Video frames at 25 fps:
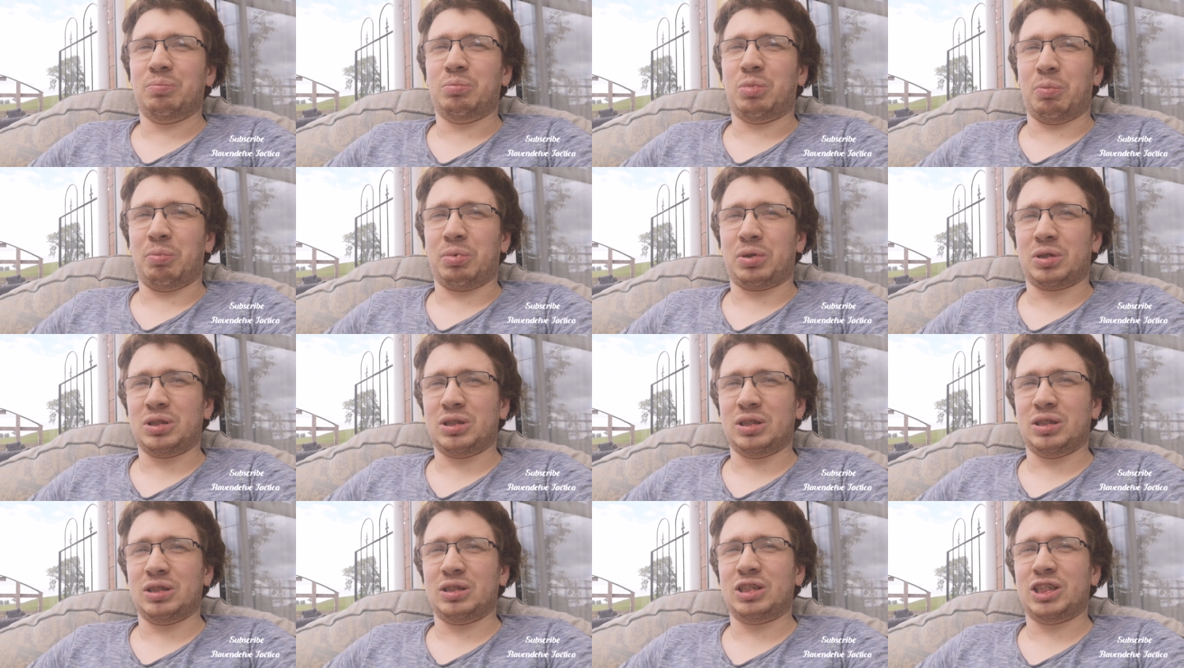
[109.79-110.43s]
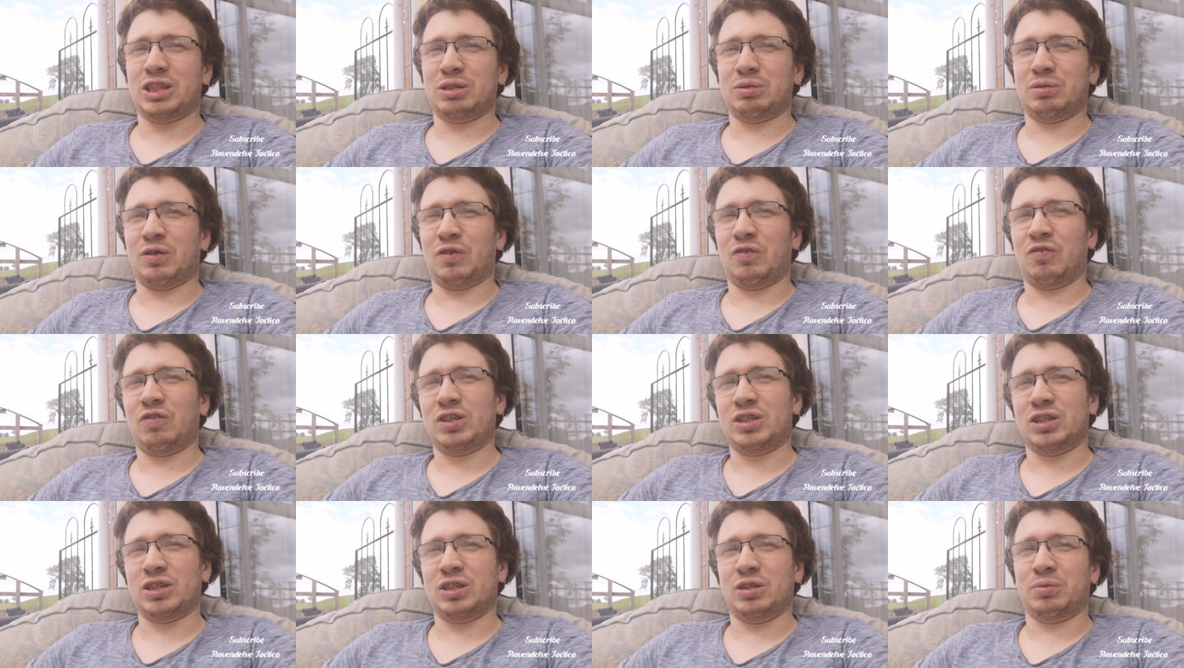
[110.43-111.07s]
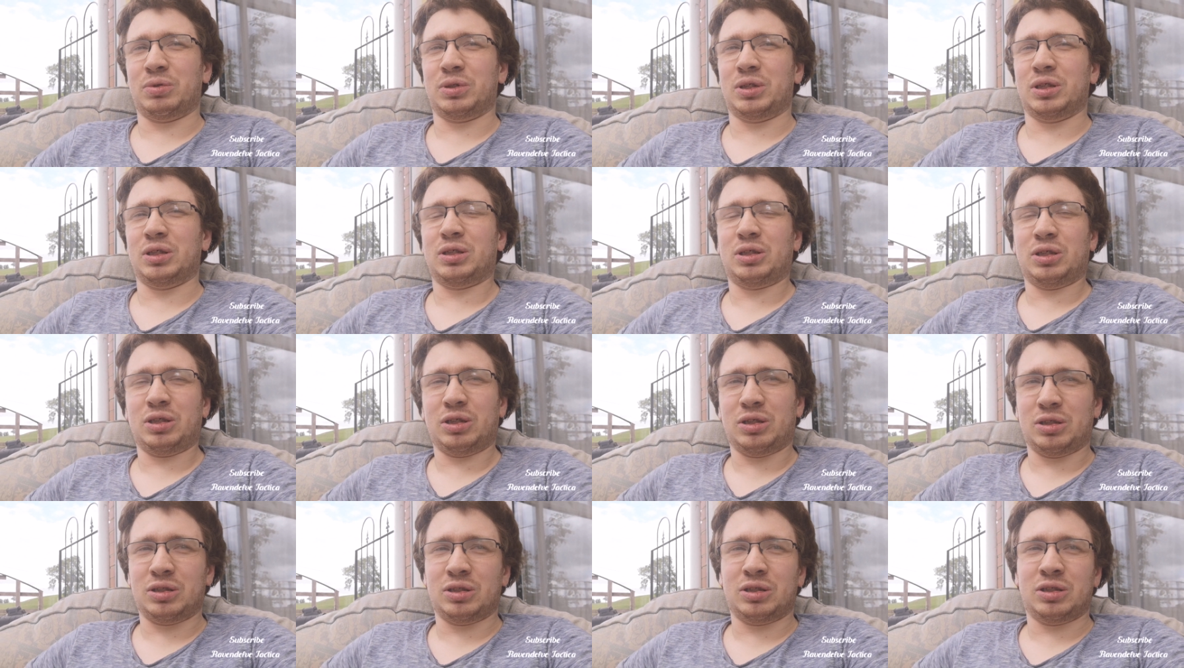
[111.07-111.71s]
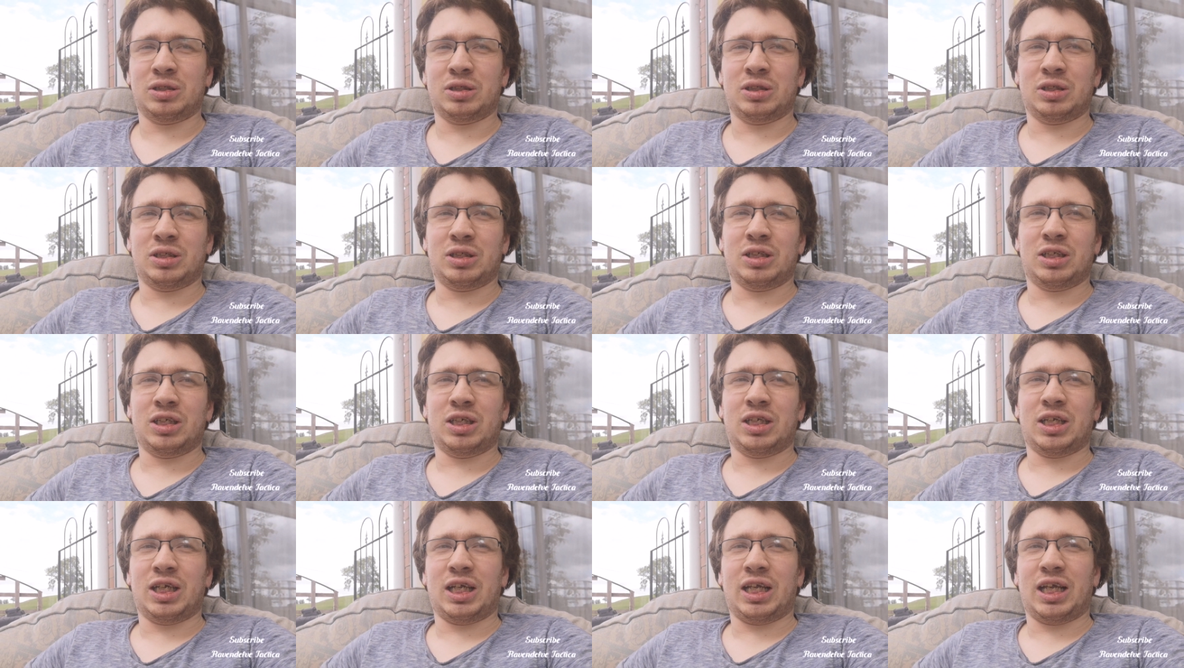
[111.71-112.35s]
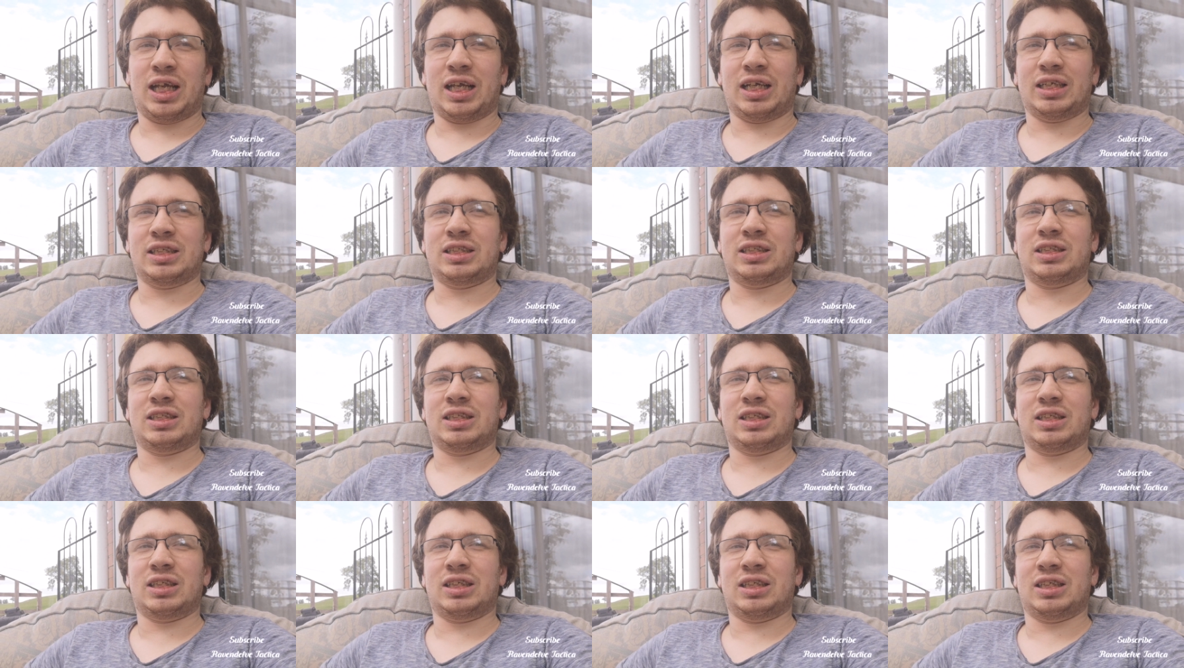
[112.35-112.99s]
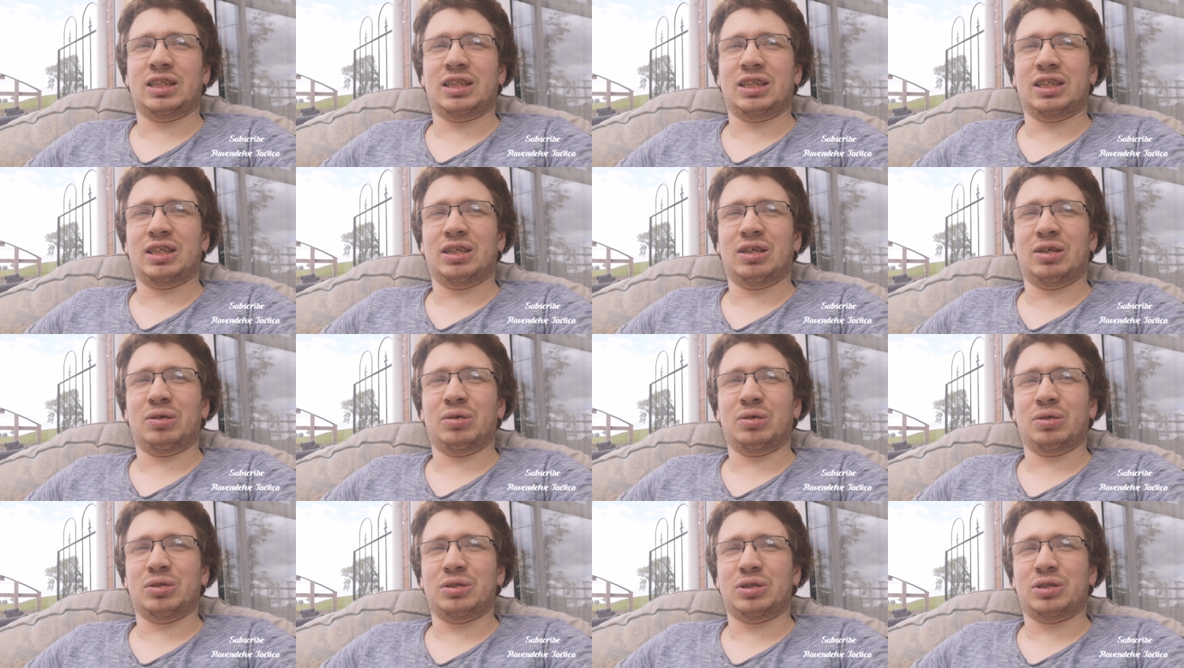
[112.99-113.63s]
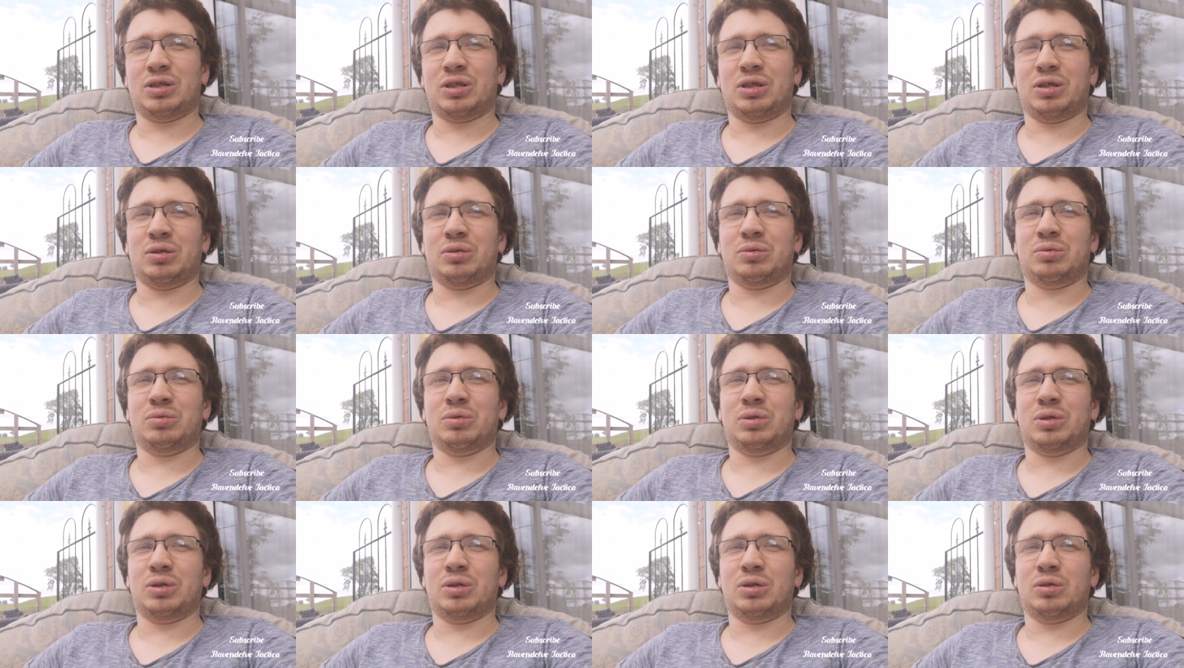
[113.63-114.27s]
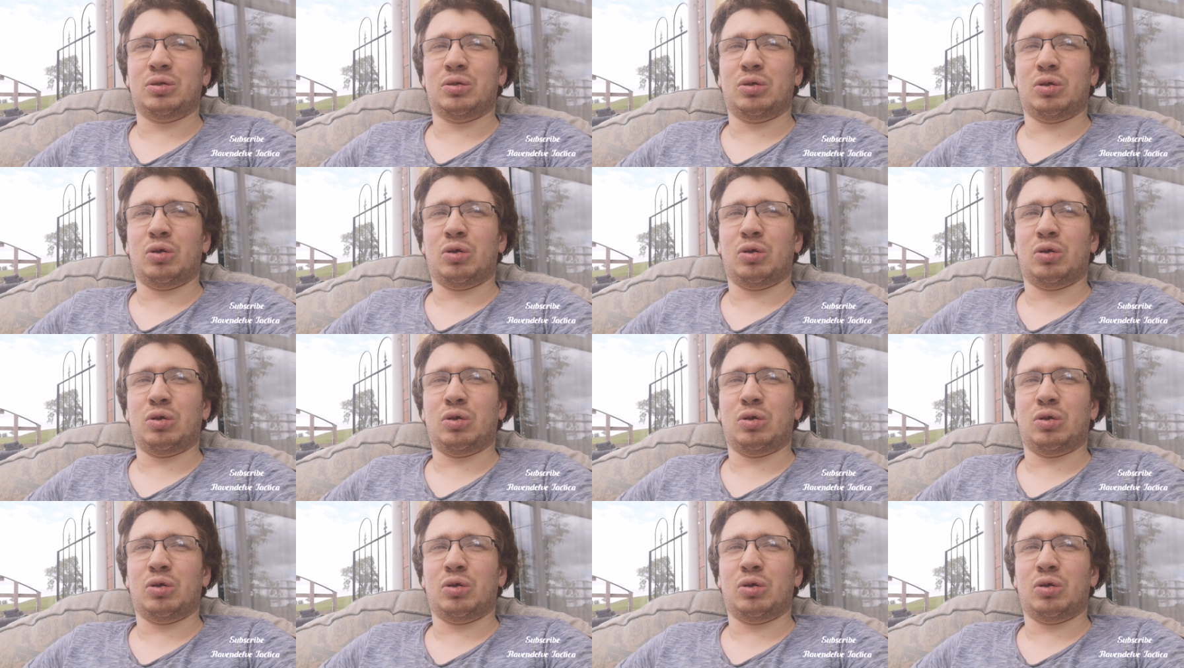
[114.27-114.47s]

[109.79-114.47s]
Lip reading: but because it's so efficient at what it does, it's also